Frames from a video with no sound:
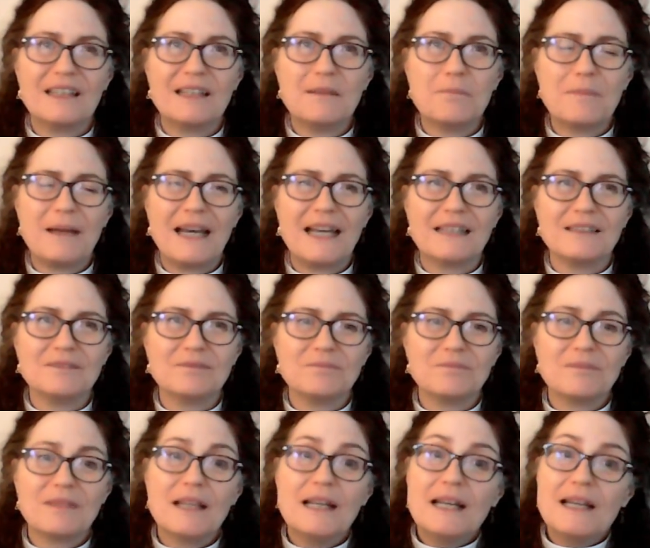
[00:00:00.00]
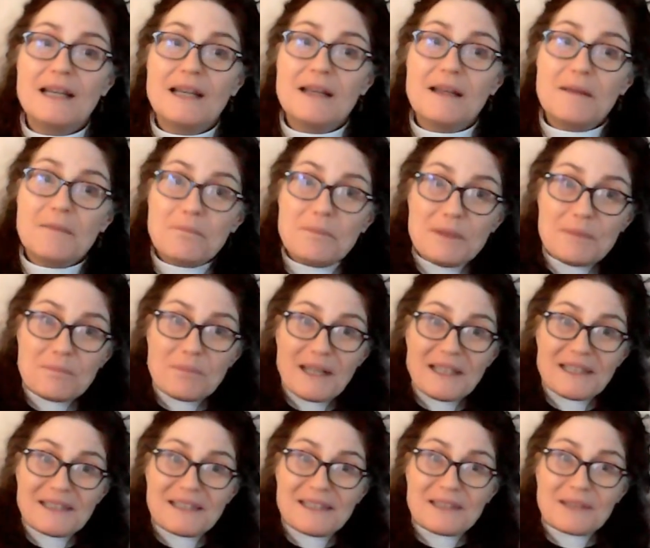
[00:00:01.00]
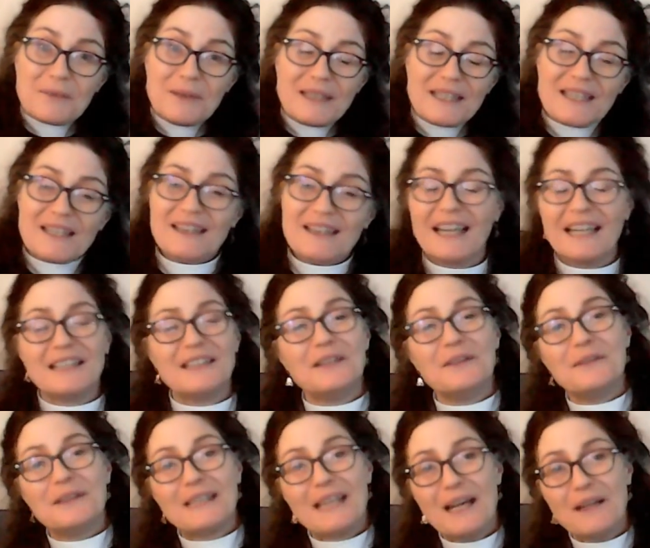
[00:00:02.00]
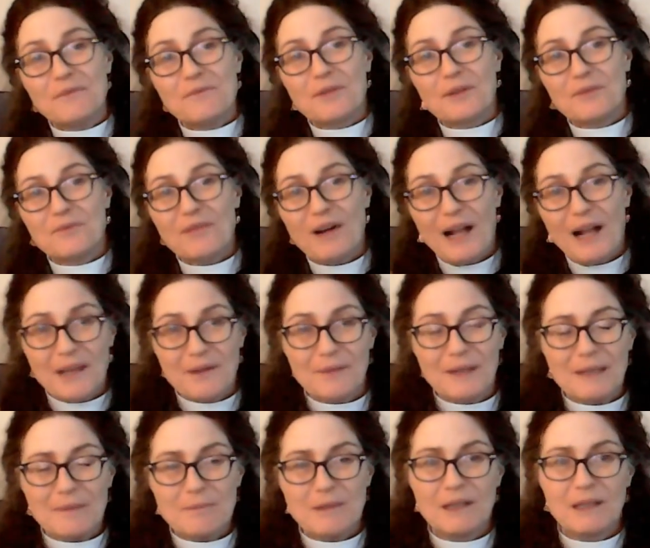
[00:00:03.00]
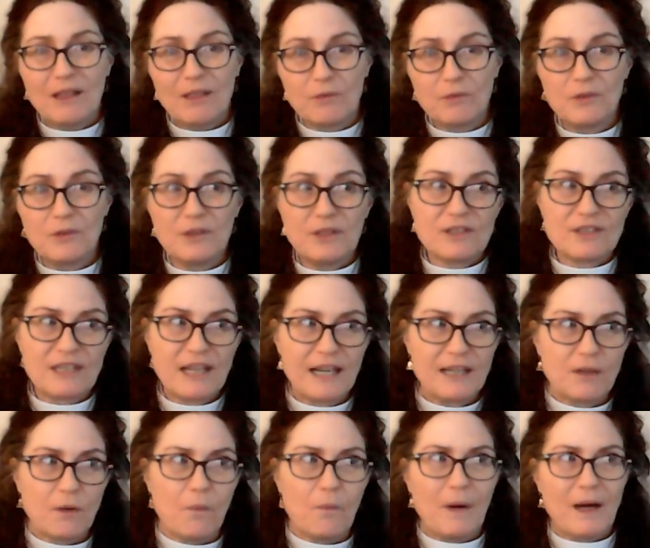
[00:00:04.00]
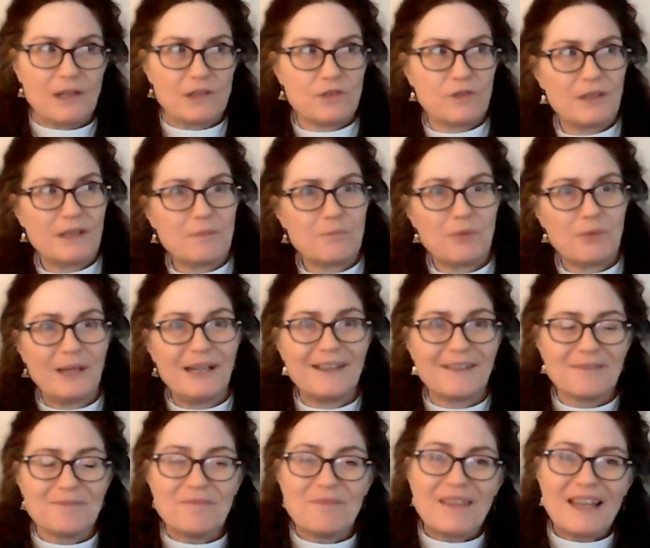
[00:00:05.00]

Amen. Be blessed, dear one, and thank you again for following me through this kind of wandering prayer.